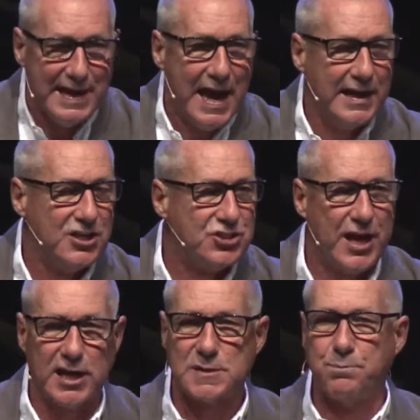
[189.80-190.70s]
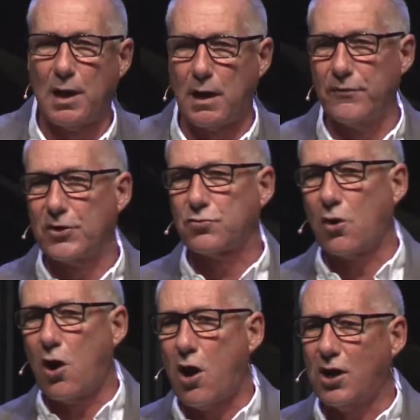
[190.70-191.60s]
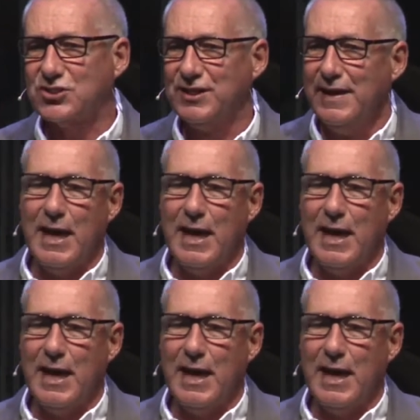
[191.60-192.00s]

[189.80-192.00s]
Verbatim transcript: and he shed his blood on the cross.